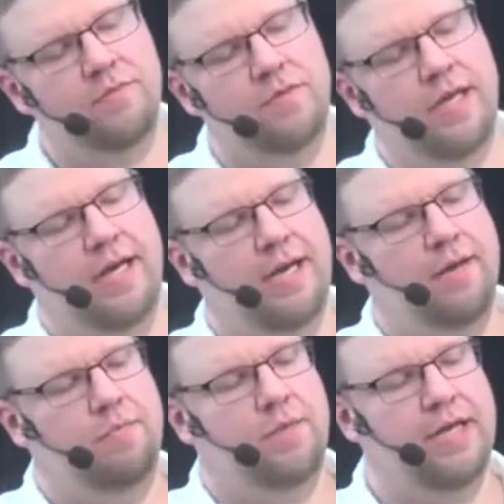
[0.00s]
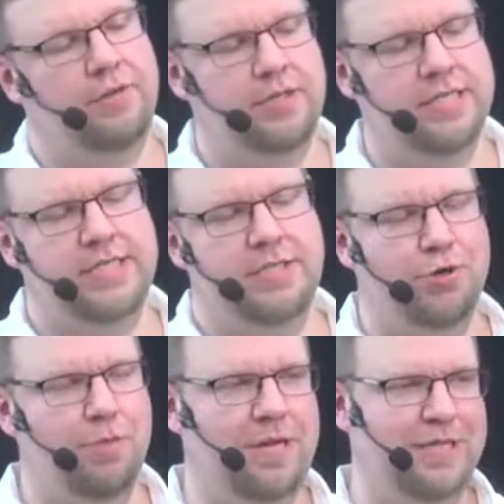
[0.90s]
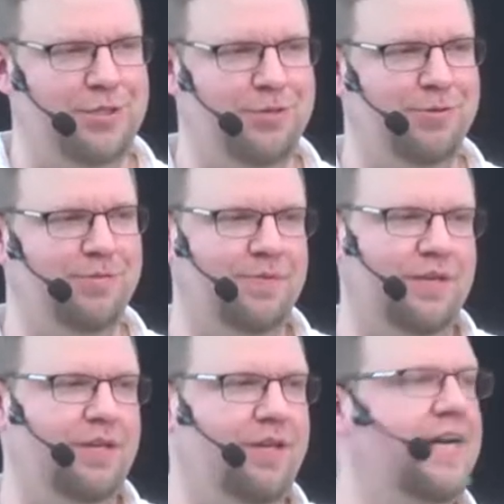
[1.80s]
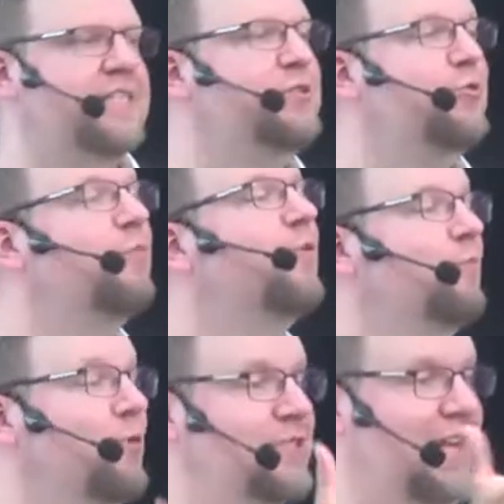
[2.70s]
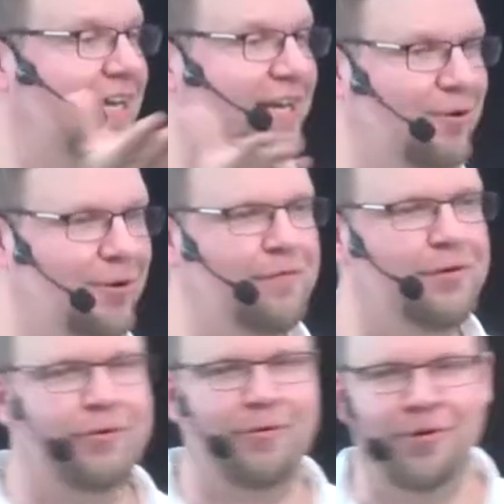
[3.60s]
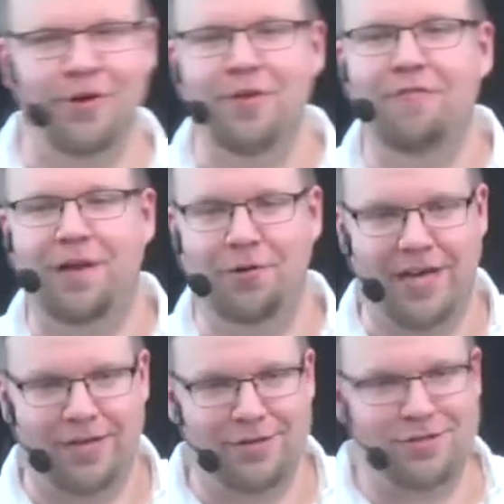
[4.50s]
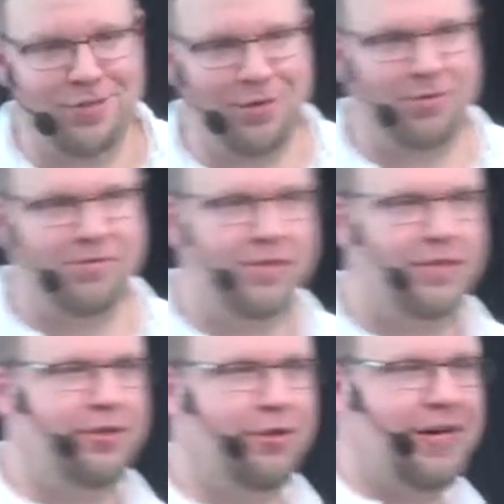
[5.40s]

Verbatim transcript: uh, I do this as a hobby, so as you most likely all of your fellow hackers know, your